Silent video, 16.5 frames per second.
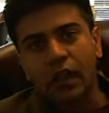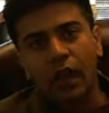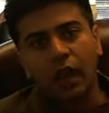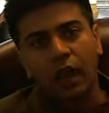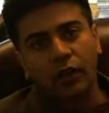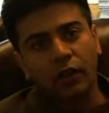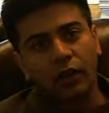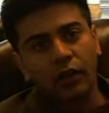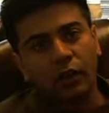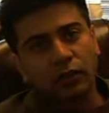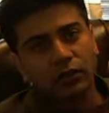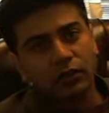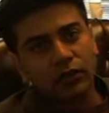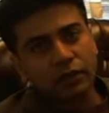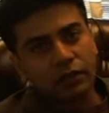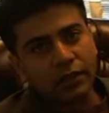and
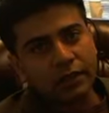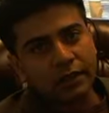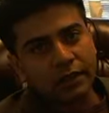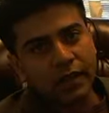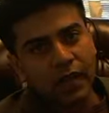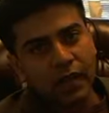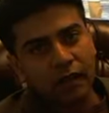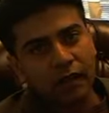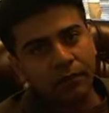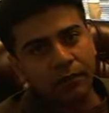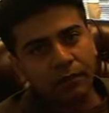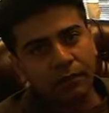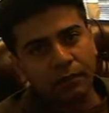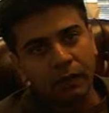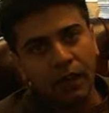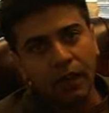also
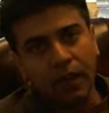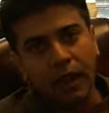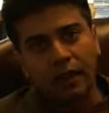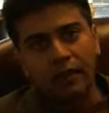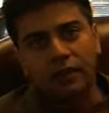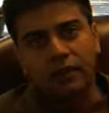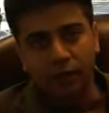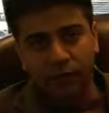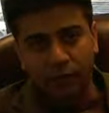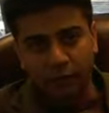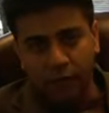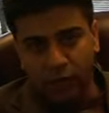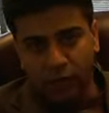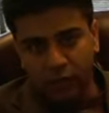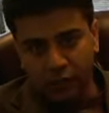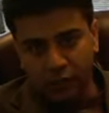asylum and some
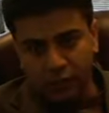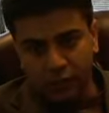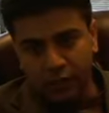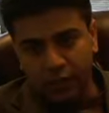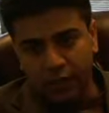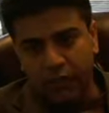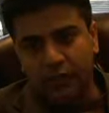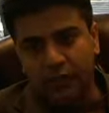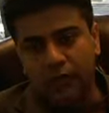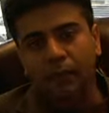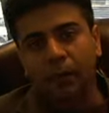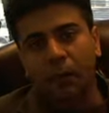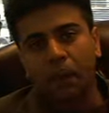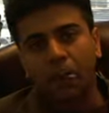deportation cases.